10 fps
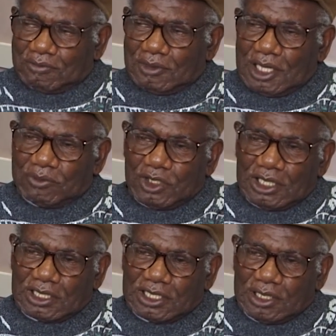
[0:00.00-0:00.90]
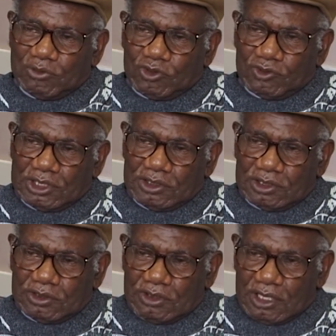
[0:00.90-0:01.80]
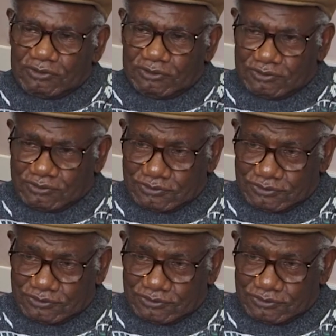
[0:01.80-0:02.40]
My brother came over here in the rough,